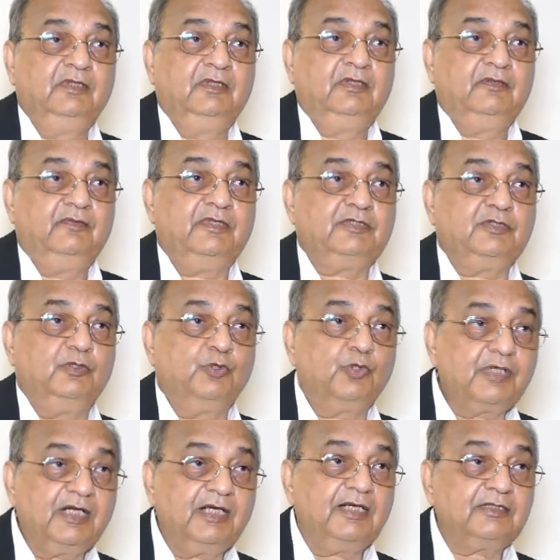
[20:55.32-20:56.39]
When you're
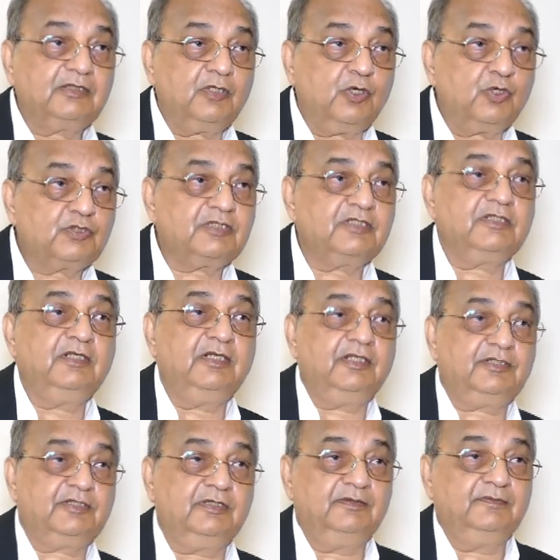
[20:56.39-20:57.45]
looking at the
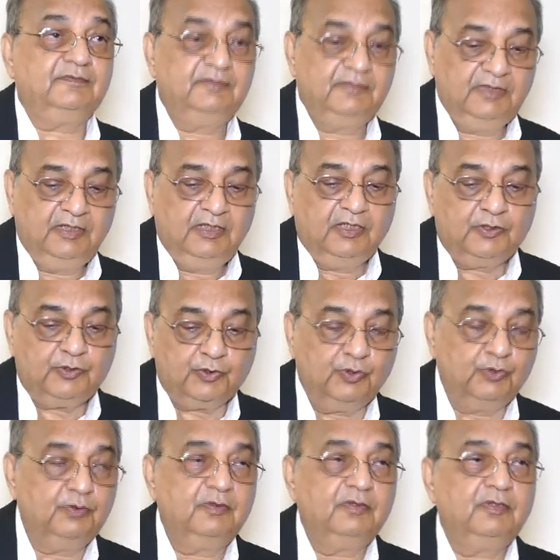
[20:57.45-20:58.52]
oxygenation,
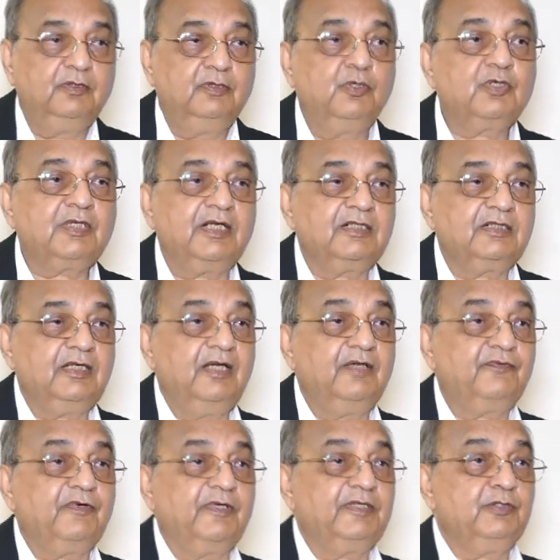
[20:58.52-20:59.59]
you look at the
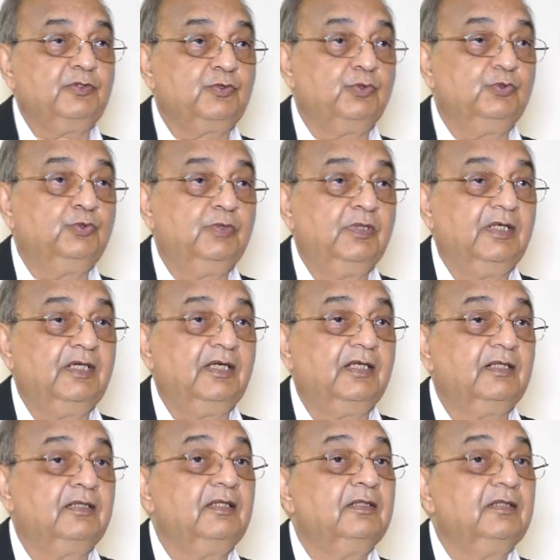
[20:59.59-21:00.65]
FiO2
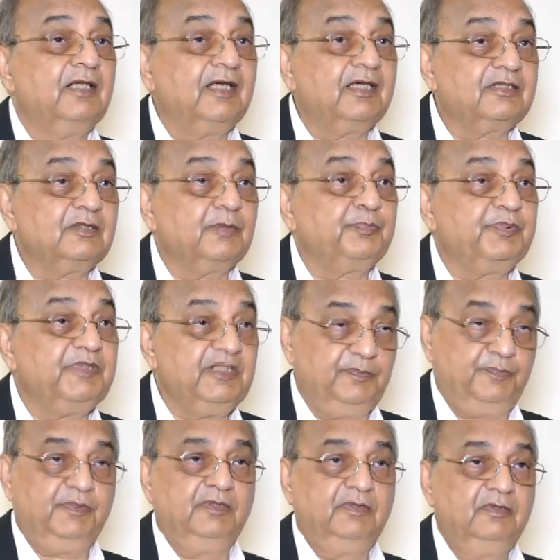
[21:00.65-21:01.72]
and at the
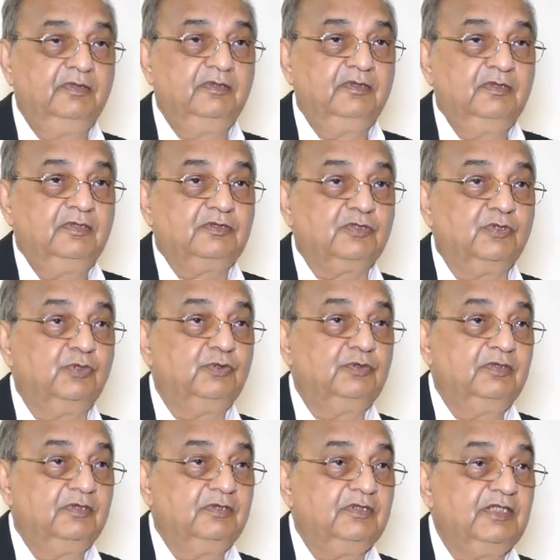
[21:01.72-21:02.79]
PEEP.
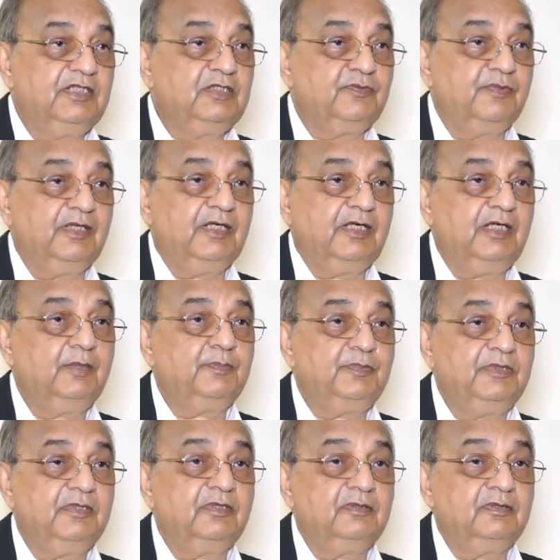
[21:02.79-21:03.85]
So these will help
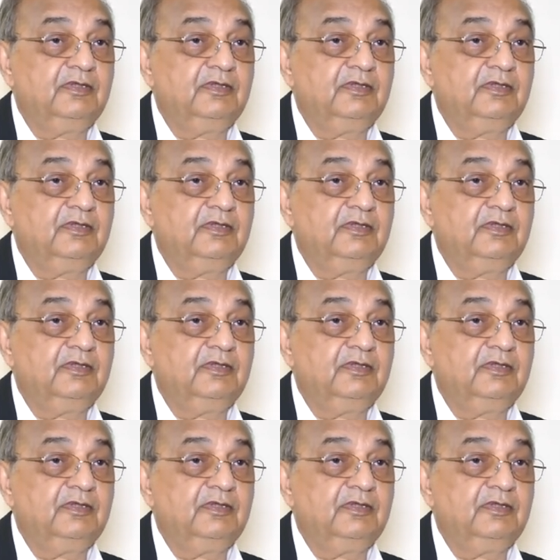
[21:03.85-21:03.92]
in